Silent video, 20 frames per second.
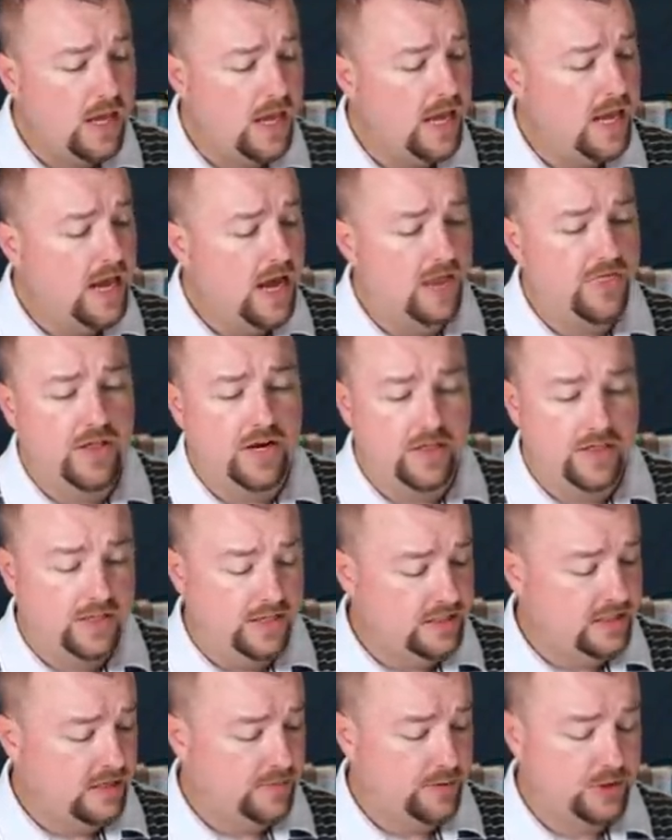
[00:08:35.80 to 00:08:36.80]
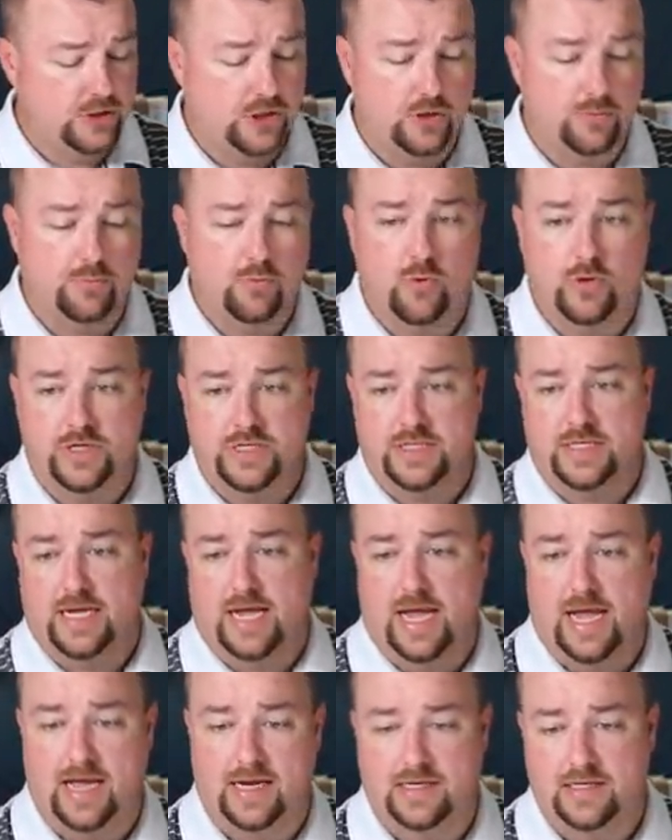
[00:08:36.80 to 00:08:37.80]
And then in this image, they're pointing
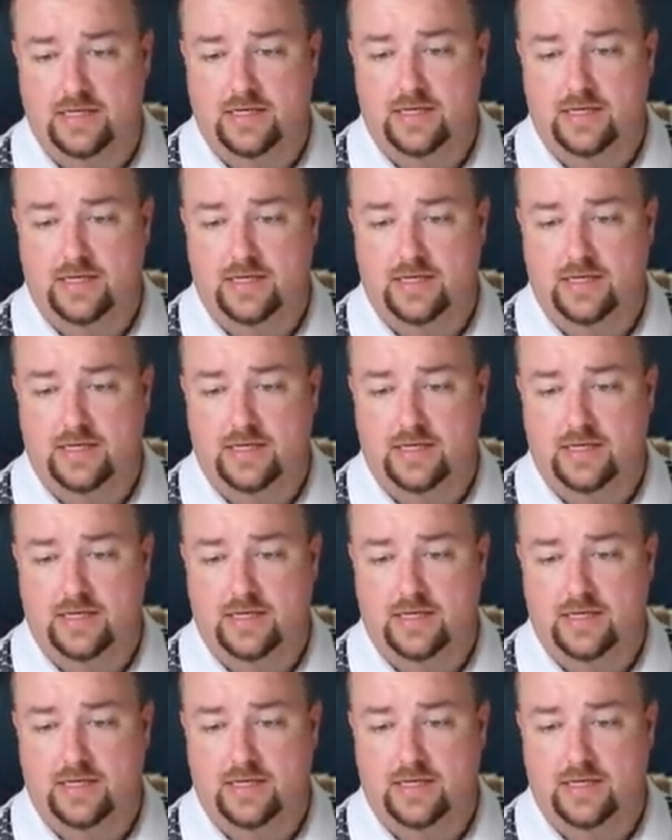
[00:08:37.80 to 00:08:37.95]
at